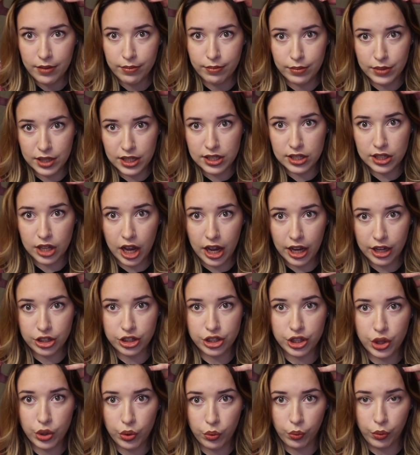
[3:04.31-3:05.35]
massage
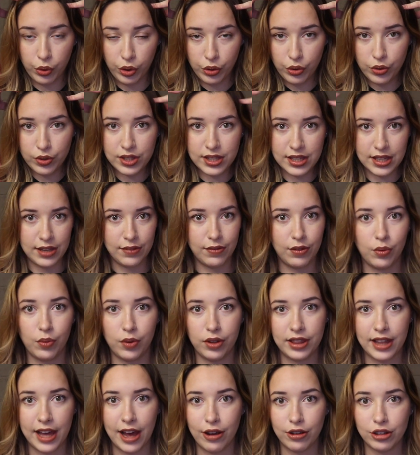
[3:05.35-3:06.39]
the roots even
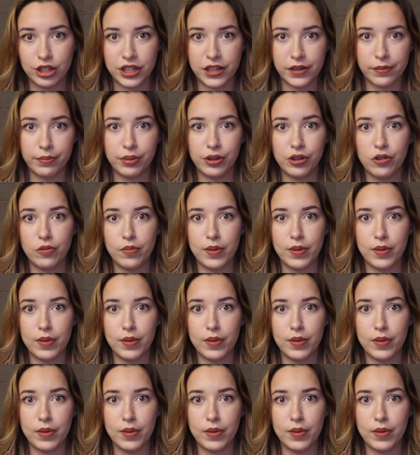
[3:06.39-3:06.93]
without shampoo